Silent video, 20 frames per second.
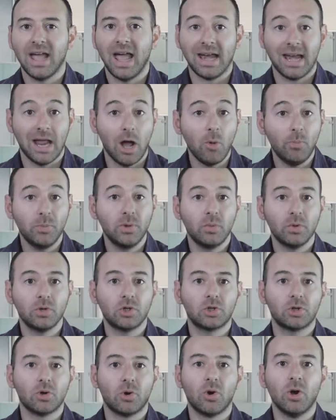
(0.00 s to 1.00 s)
and help you
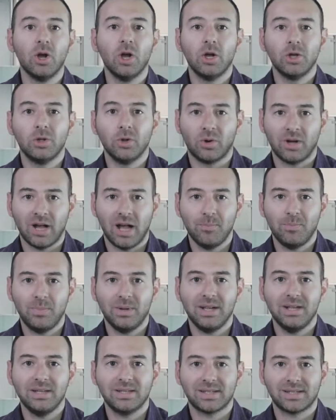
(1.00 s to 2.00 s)
ensure your
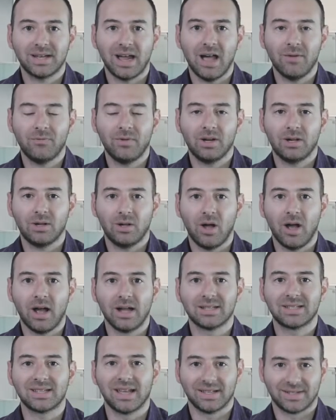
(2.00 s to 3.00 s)
company, staff and
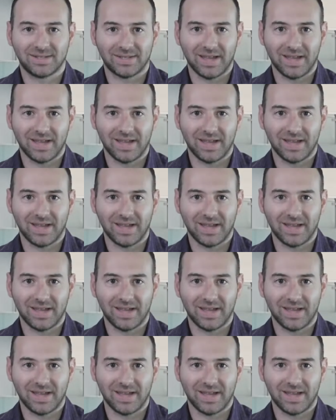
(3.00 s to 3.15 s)
clients are